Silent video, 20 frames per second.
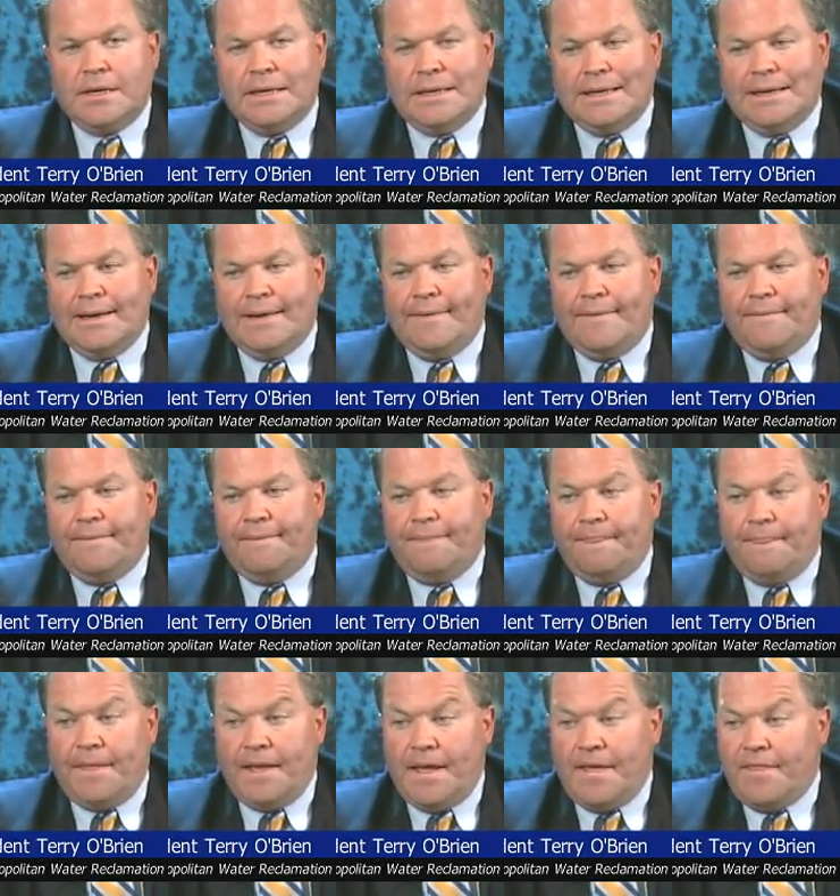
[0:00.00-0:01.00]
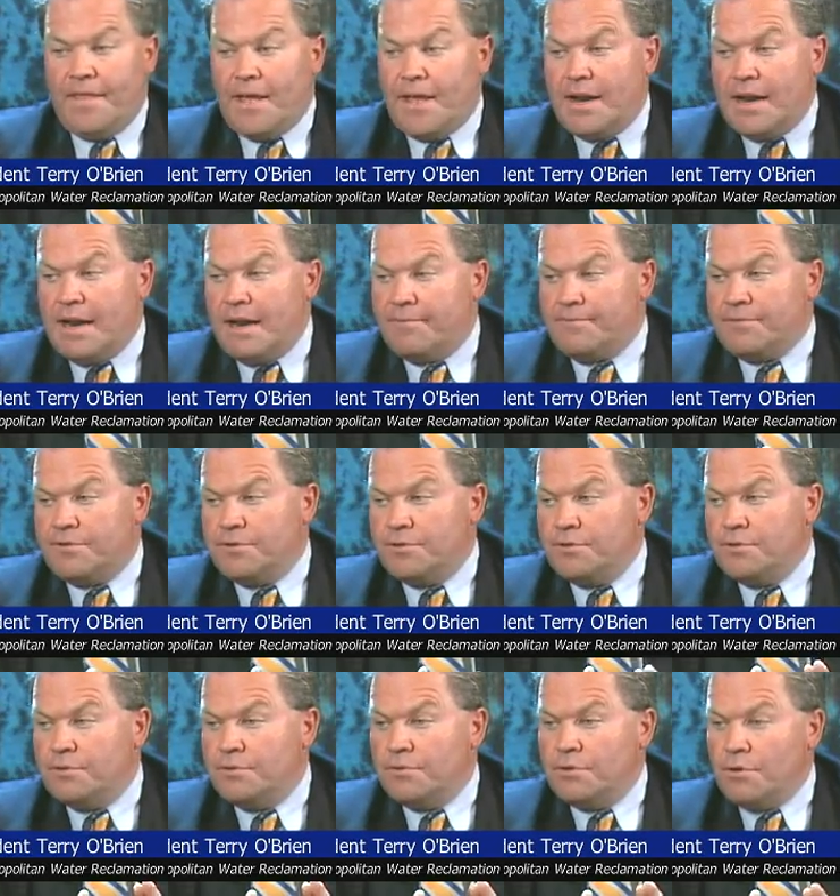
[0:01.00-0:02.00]
Uh, they then have
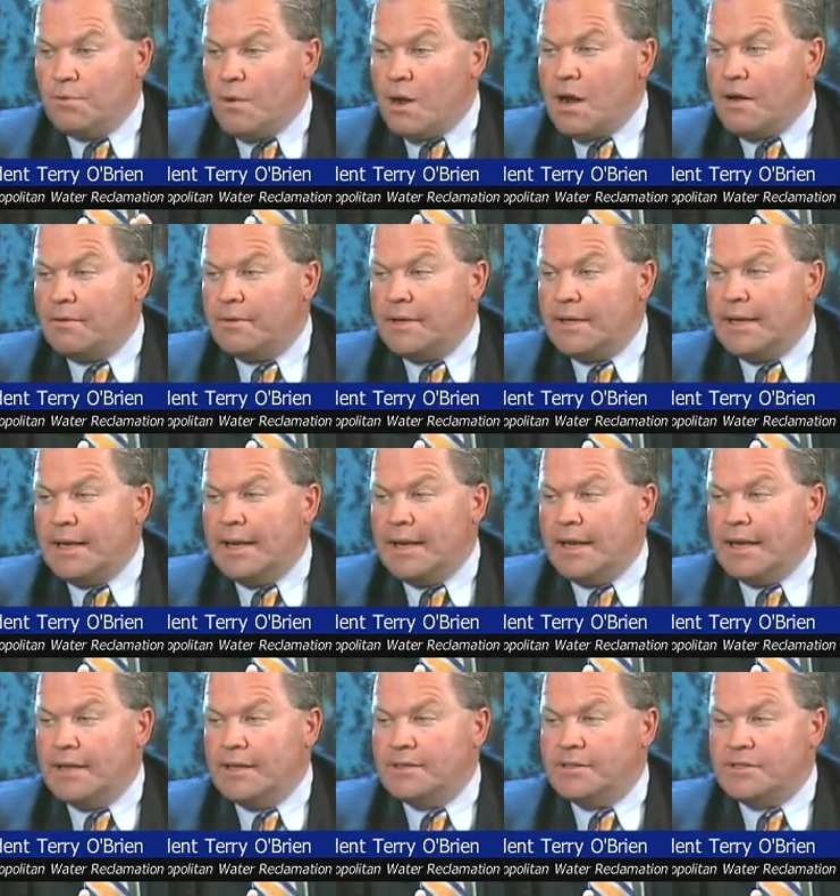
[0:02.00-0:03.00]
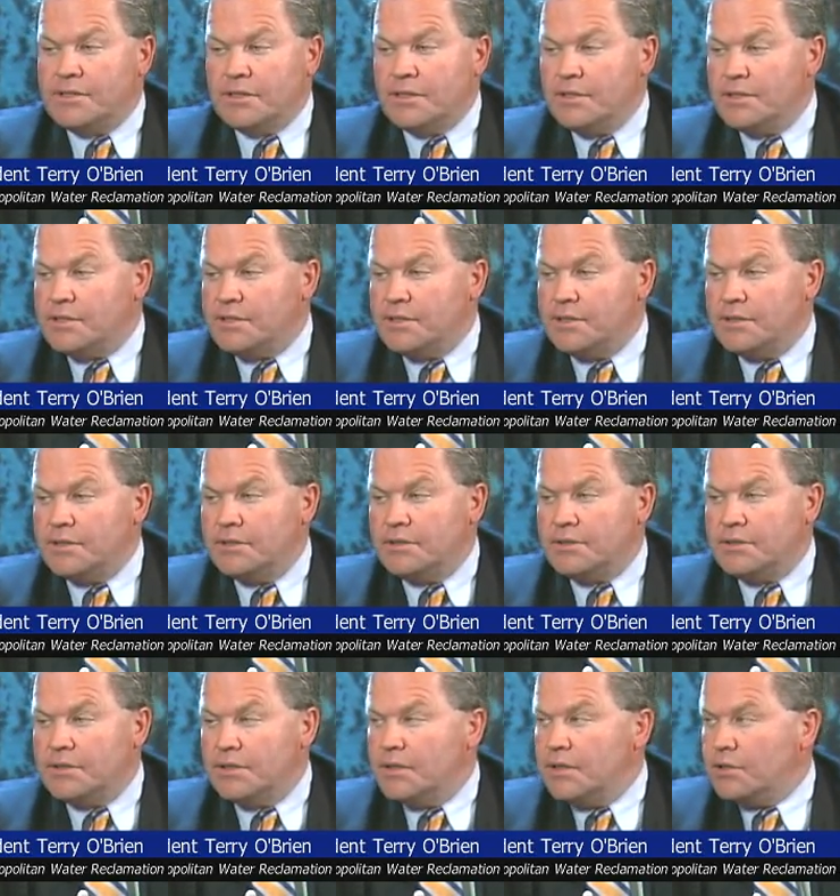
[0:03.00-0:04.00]
to go out and solicit
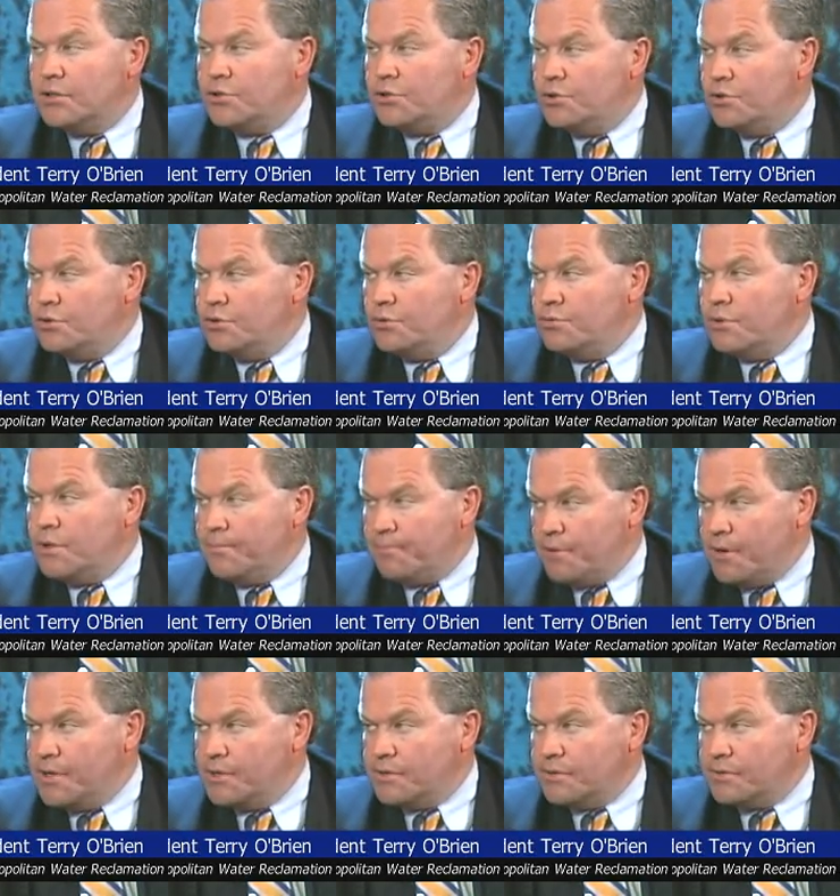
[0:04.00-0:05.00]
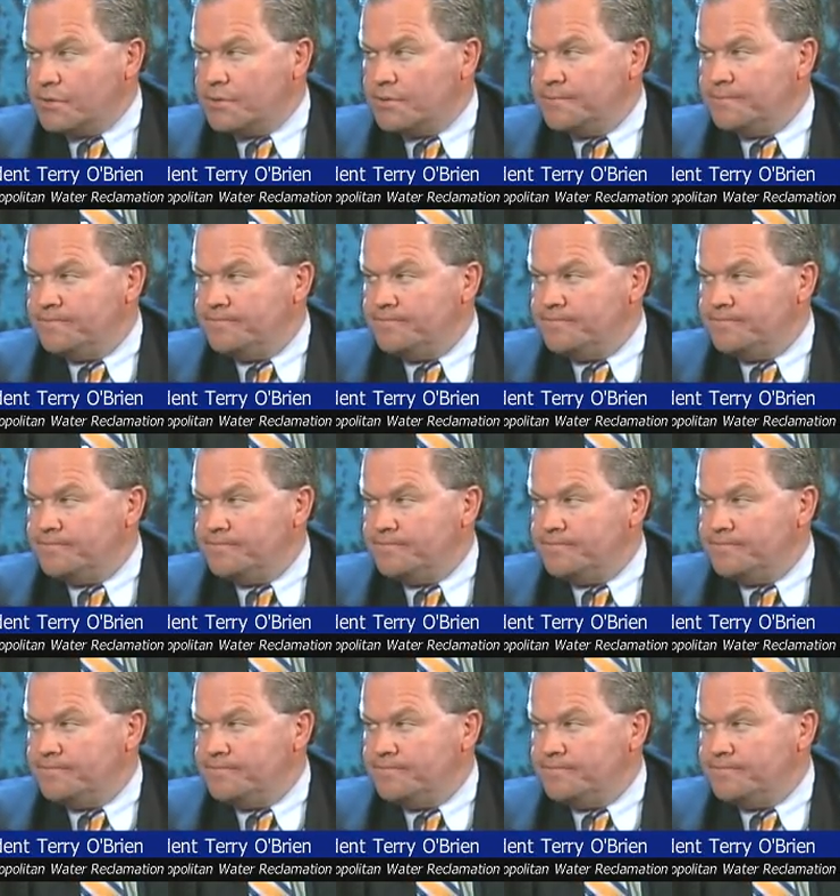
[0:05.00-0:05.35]
uh, two appraisals.